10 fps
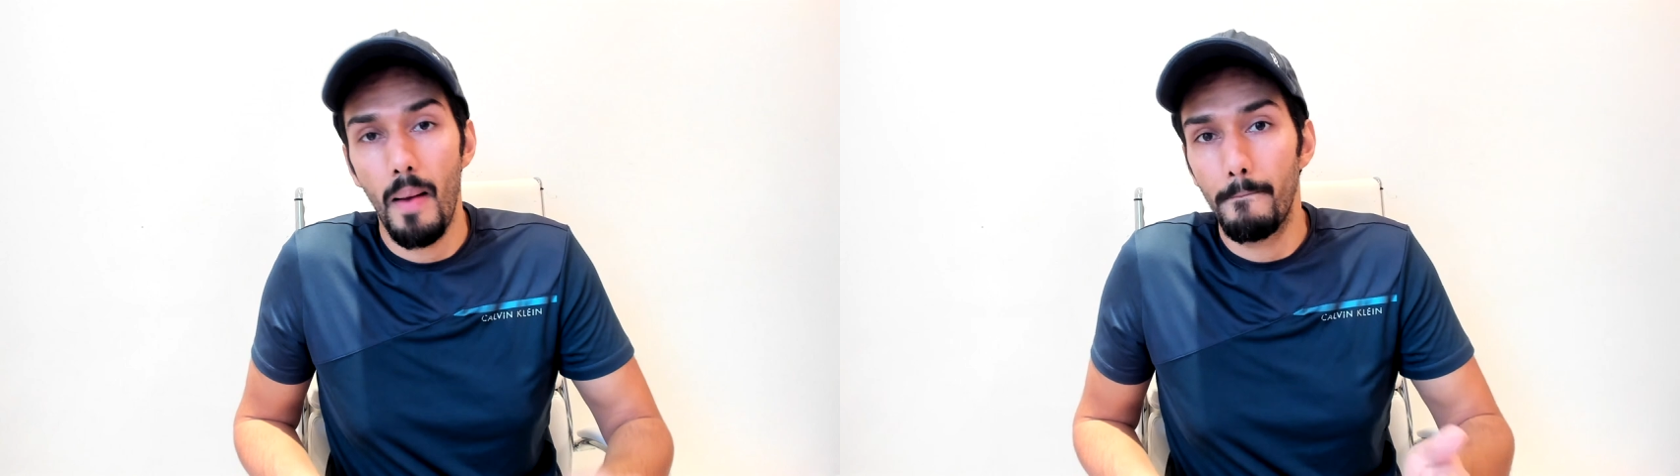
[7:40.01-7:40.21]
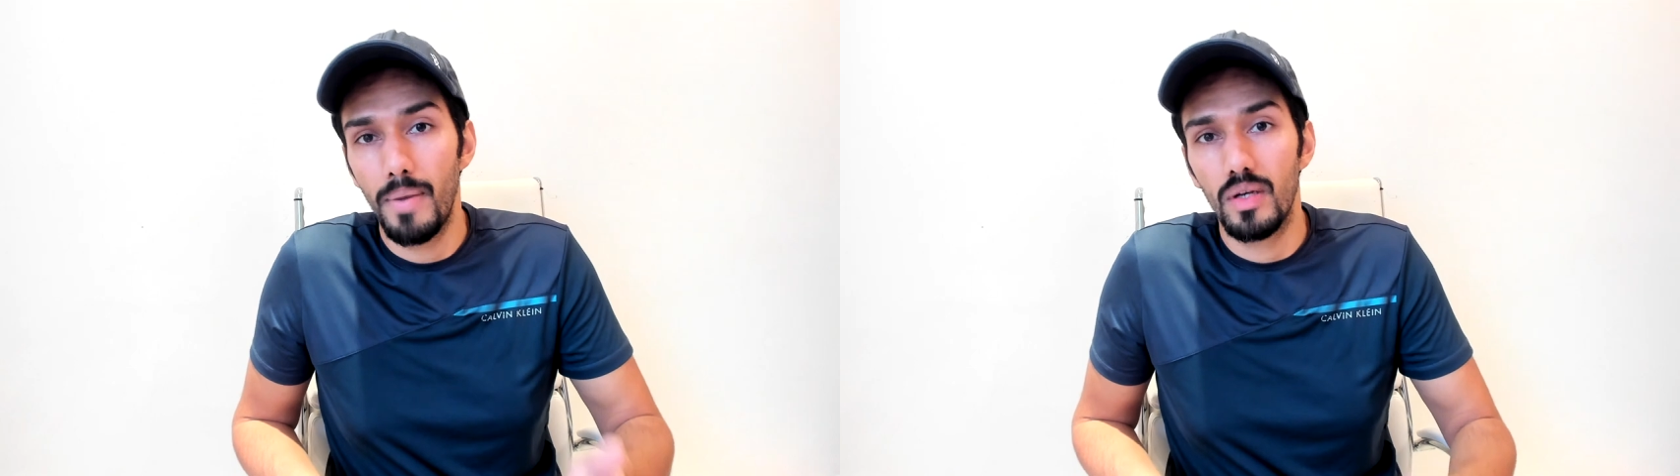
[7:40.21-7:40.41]

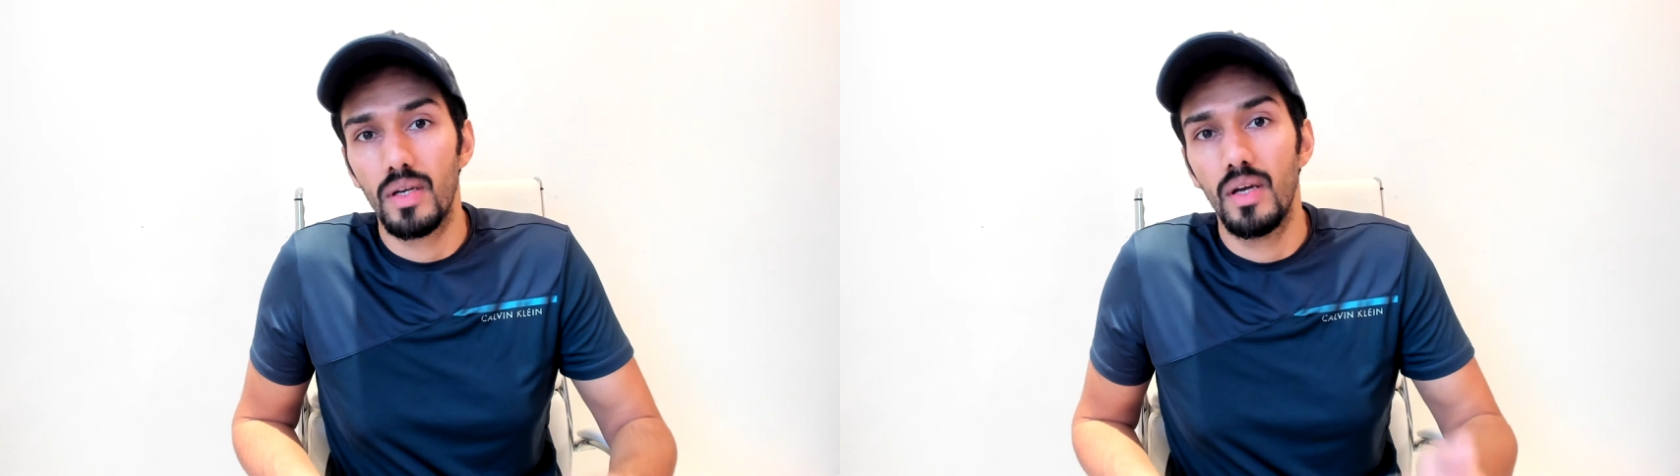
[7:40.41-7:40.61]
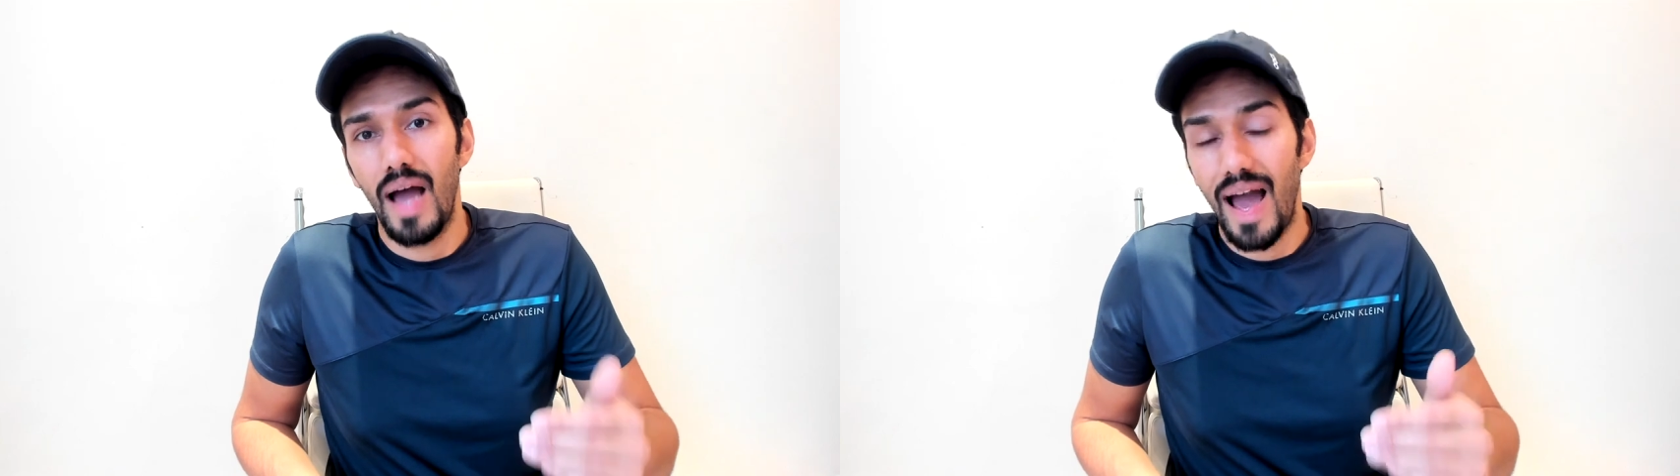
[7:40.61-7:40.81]
but
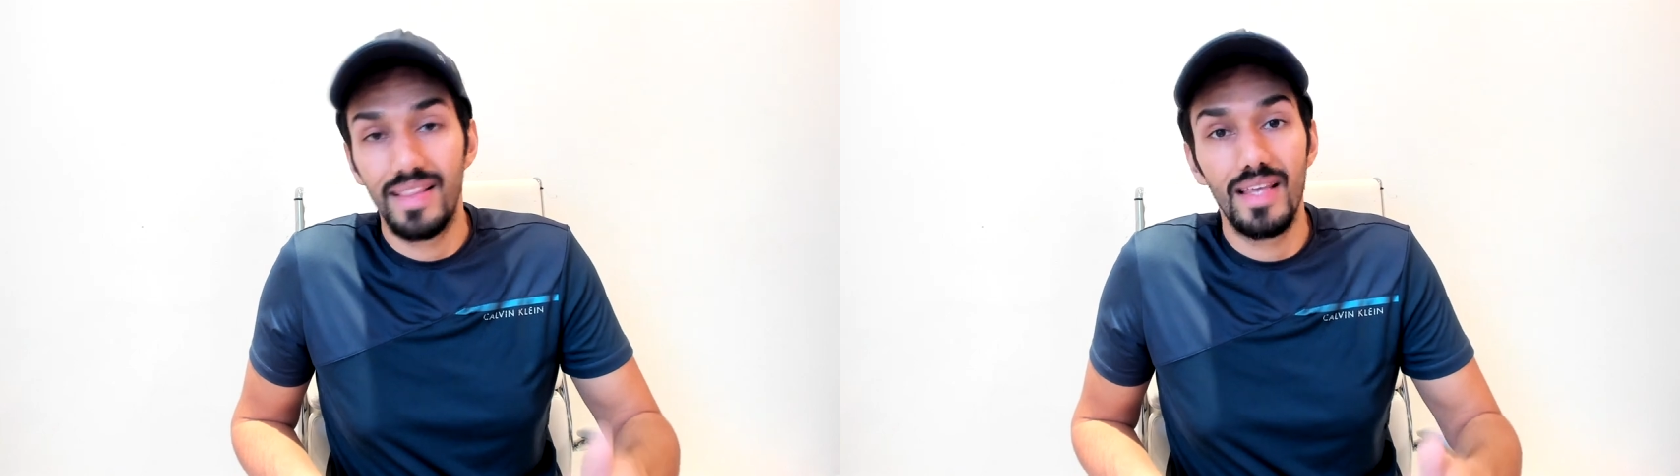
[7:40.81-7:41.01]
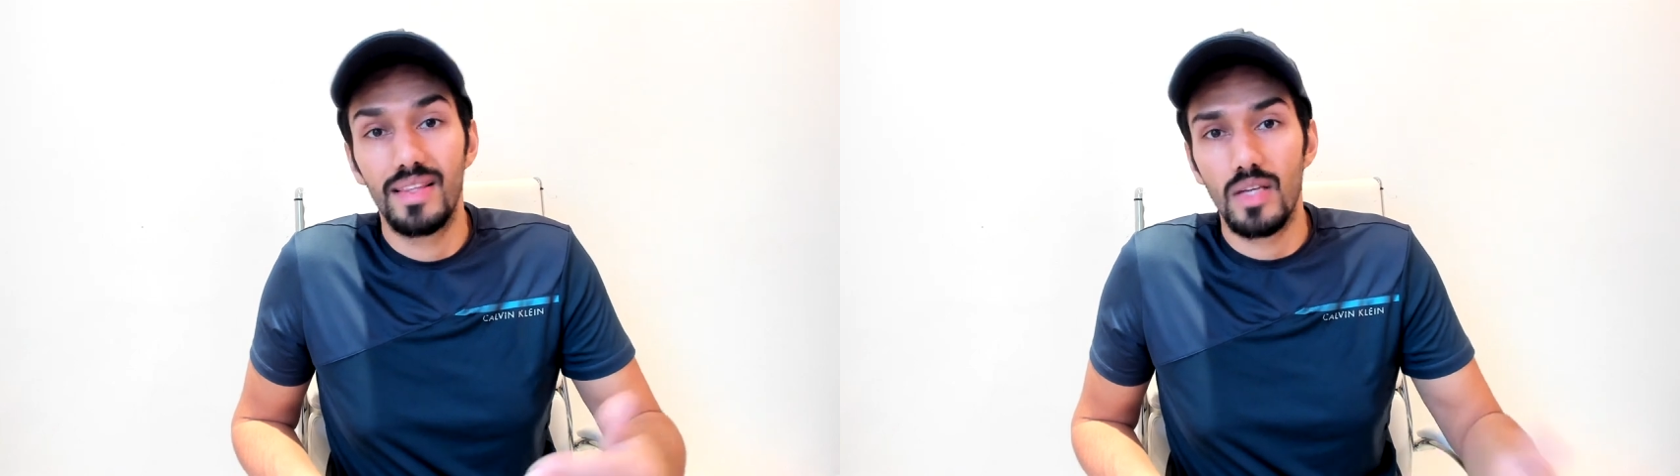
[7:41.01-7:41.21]
I
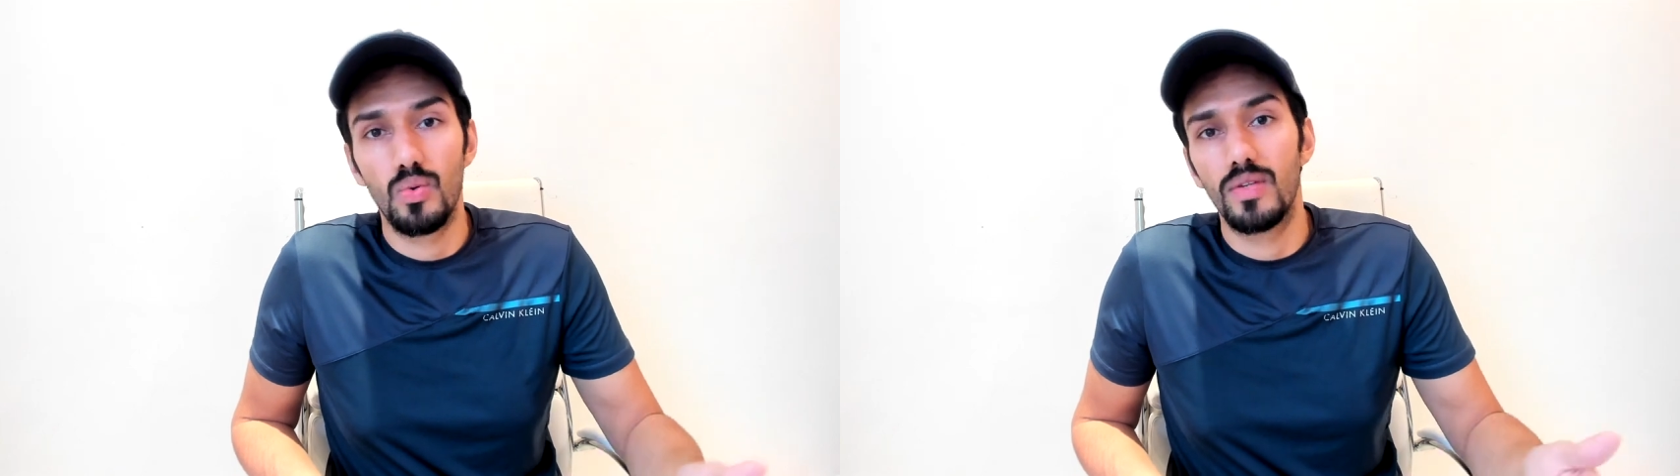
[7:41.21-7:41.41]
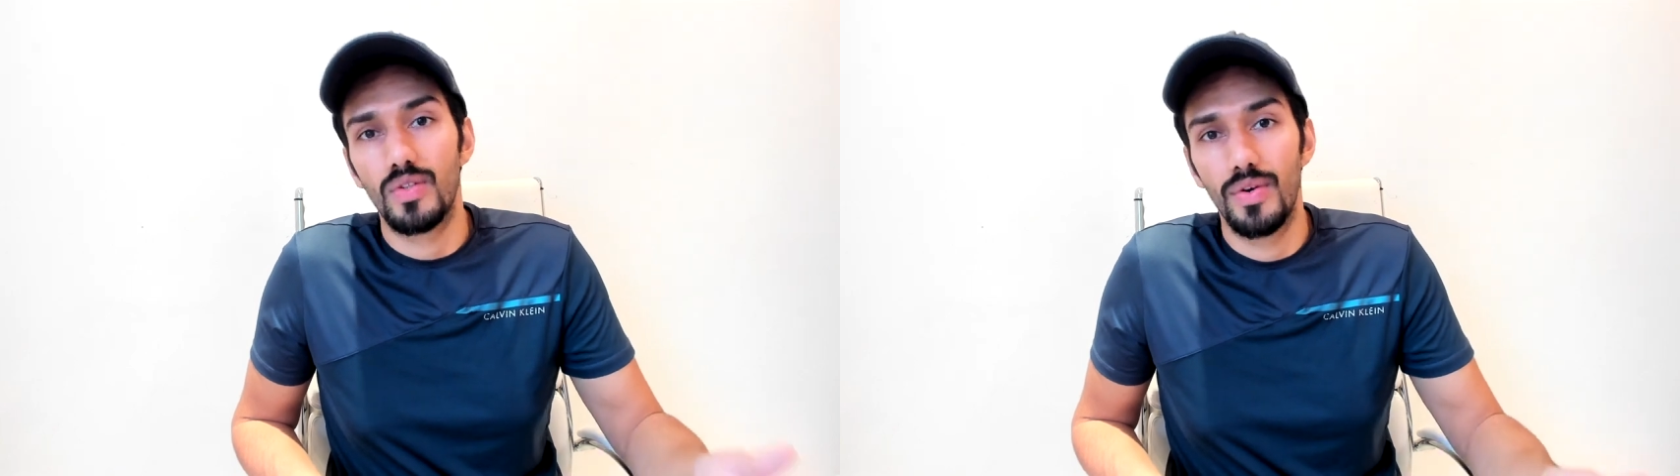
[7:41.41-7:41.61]
think that's
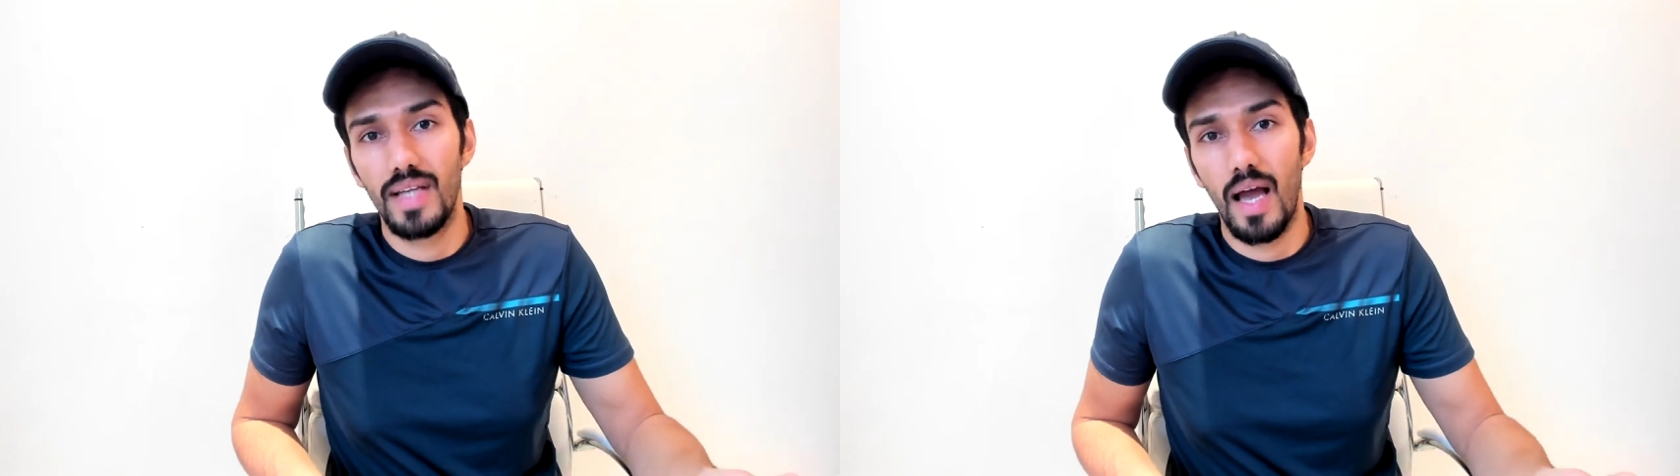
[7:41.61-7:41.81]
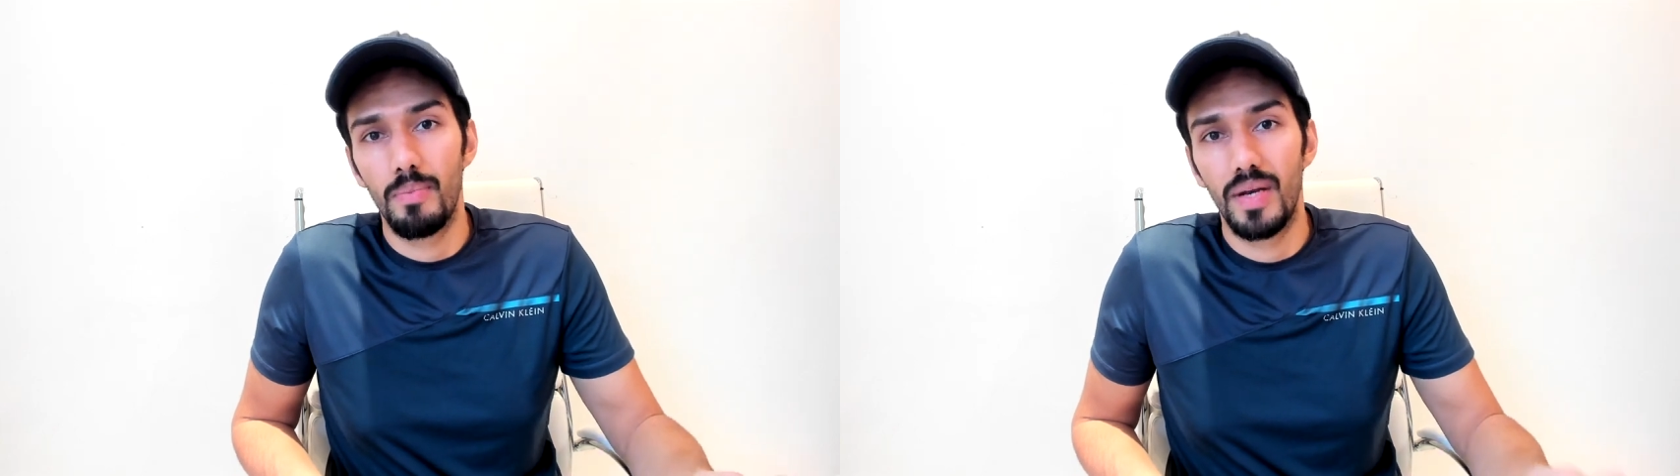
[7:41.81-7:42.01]
what's going to
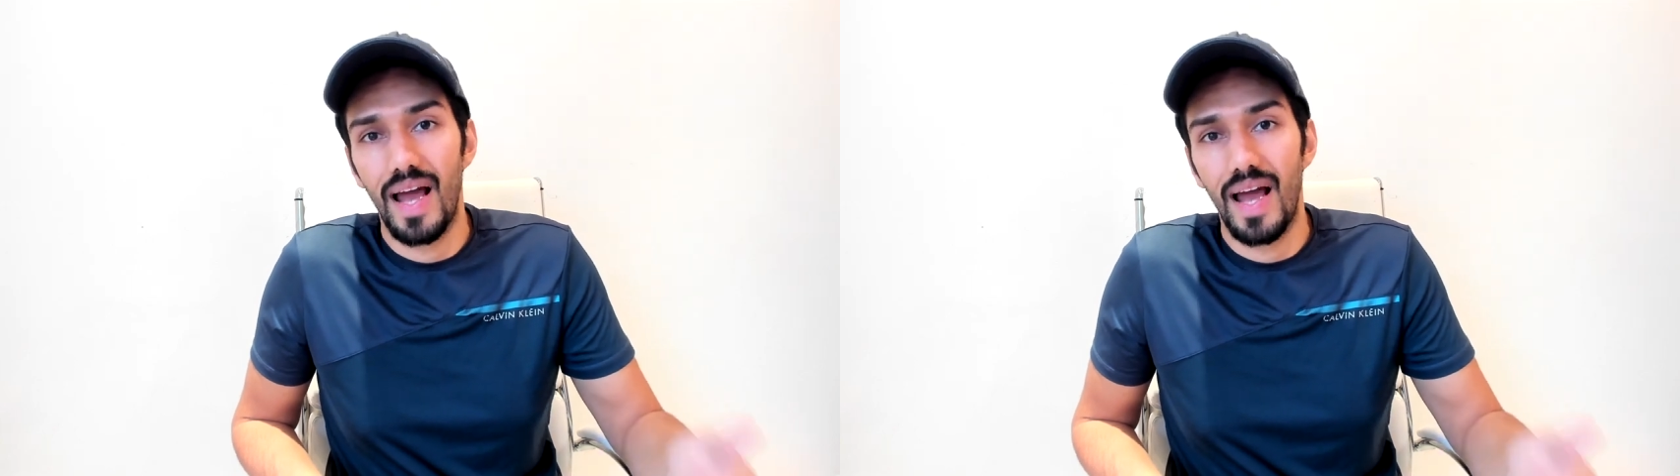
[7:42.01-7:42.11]
happen.